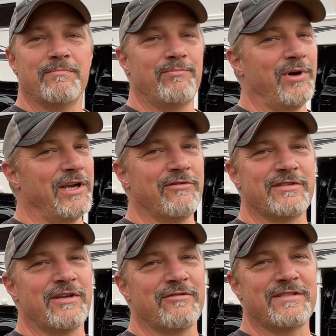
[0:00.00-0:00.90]
but it was
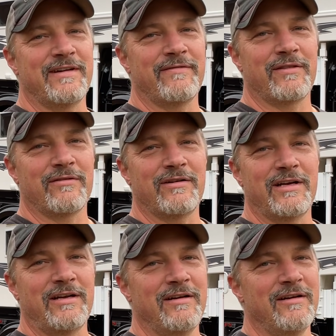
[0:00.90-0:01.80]
no
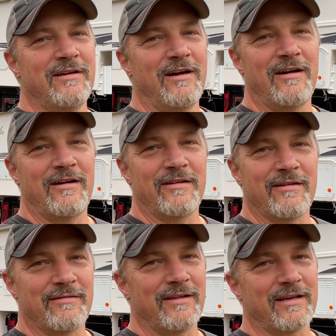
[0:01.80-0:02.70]
7.3
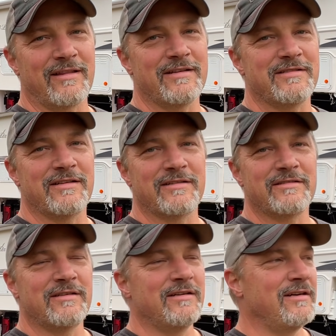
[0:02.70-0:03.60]
like this is.
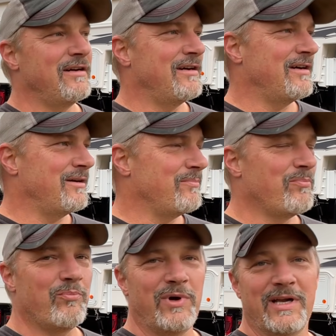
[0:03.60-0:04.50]

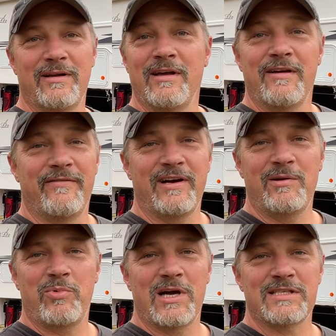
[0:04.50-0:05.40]
But very
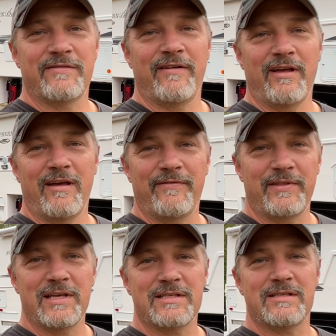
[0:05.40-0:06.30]
impressive. If
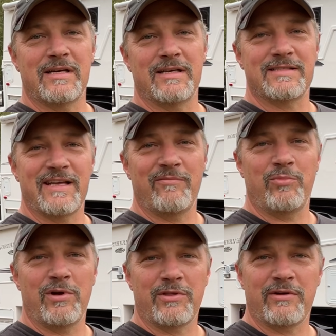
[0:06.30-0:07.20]
this
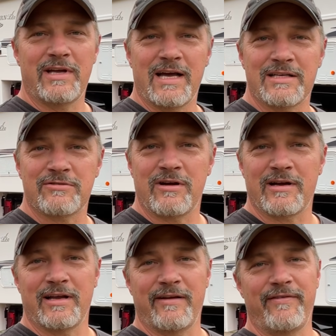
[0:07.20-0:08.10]
7.3 gas truck,
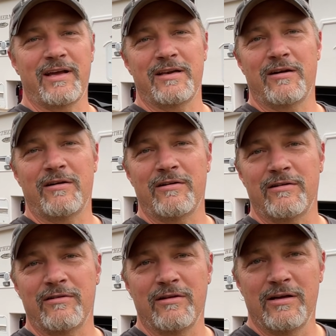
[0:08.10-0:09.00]
and if it can haul